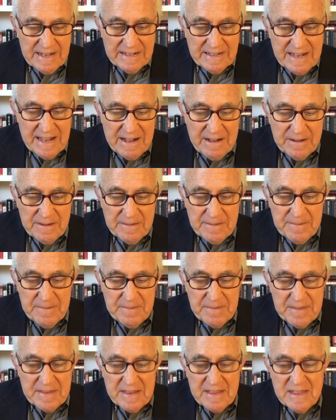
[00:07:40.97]
Now,
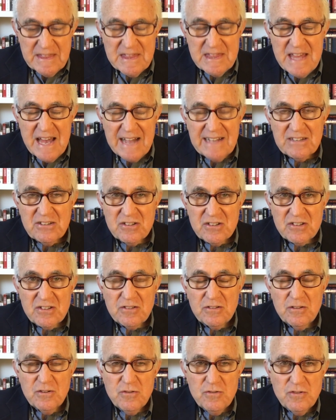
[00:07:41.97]
that's a
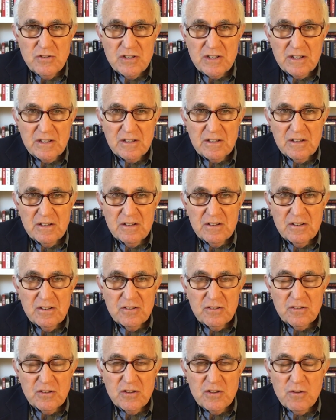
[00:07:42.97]
solution
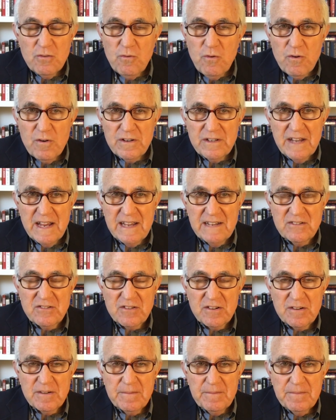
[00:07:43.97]
to the war
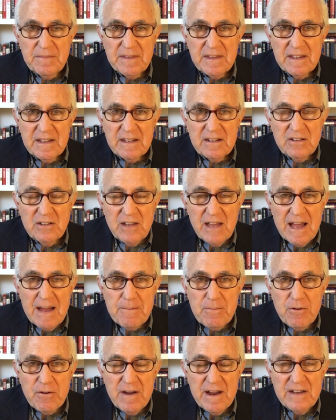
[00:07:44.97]
danger.
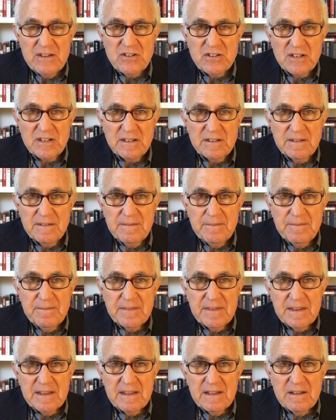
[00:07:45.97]
Collaboration,
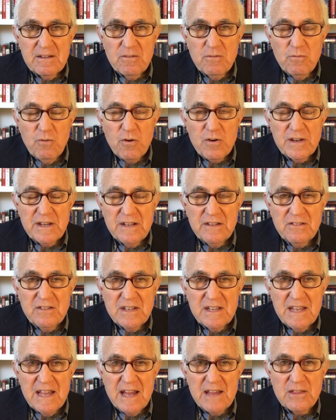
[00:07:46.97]
working
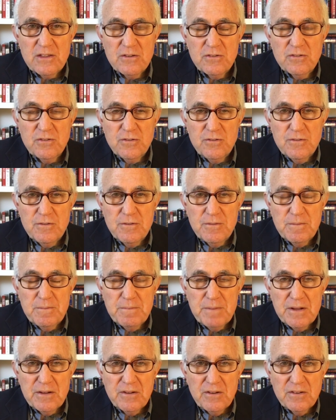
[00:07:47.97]
together to
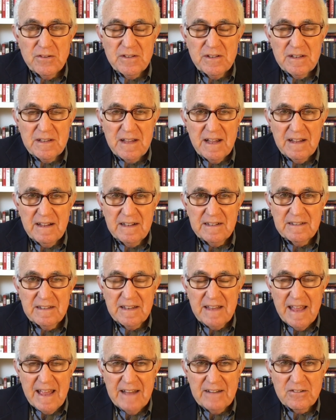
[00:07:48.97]
build
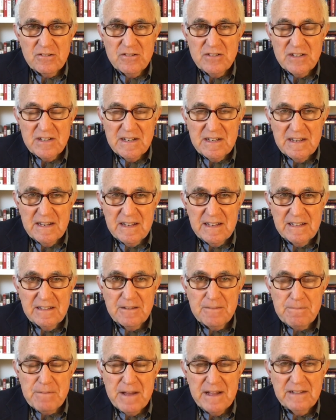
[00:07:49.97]
on energy
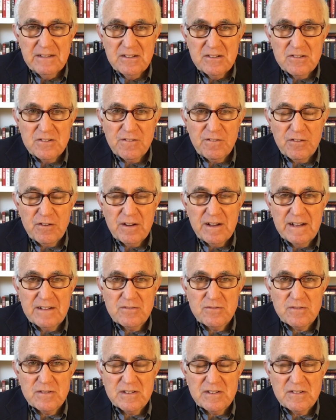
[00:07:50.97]
independence for
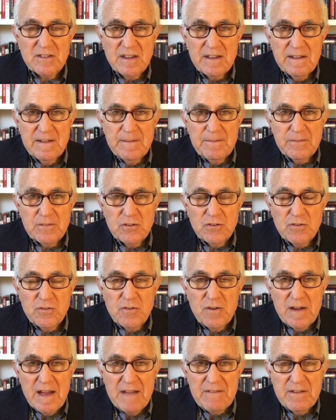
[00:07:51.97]
countries,
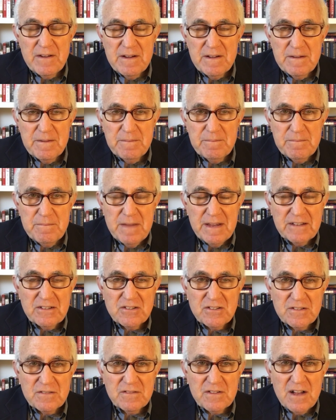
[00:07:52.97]
to have a
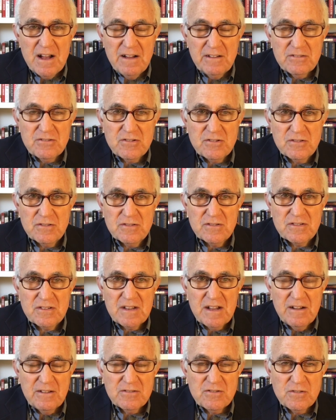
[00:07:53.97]
mix of cultures,
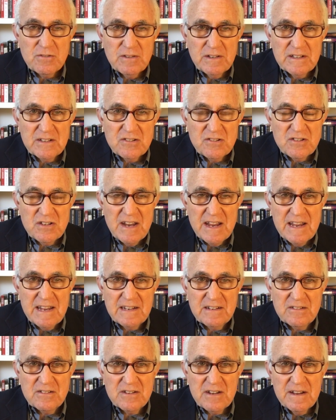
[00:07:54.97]
cultural
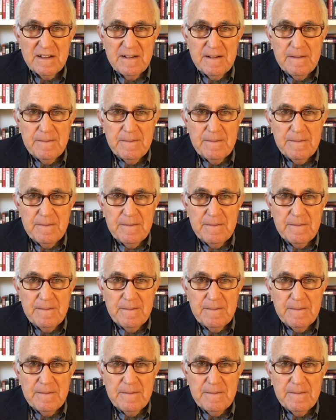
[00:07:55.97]
exchange,